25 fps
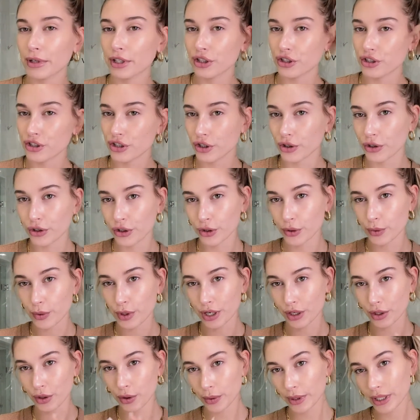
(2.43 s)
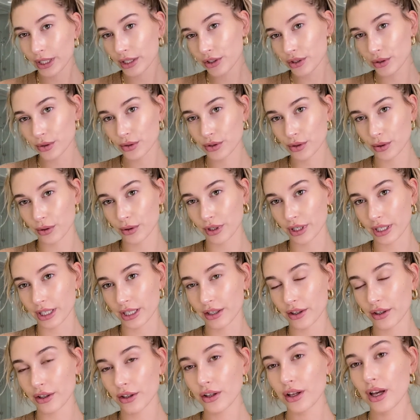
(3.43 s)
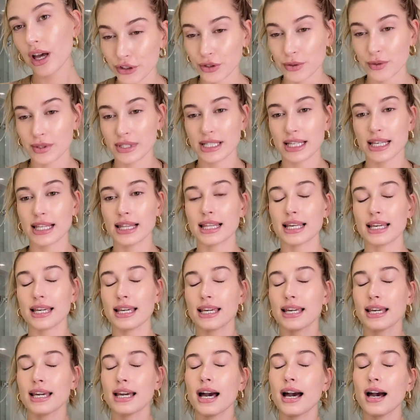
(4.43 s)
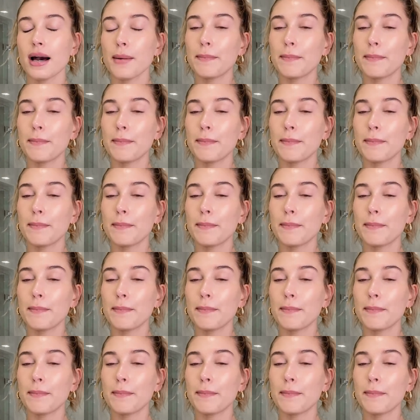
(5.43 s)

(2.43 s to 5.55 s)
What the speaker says: going to show you a quick tutorial using the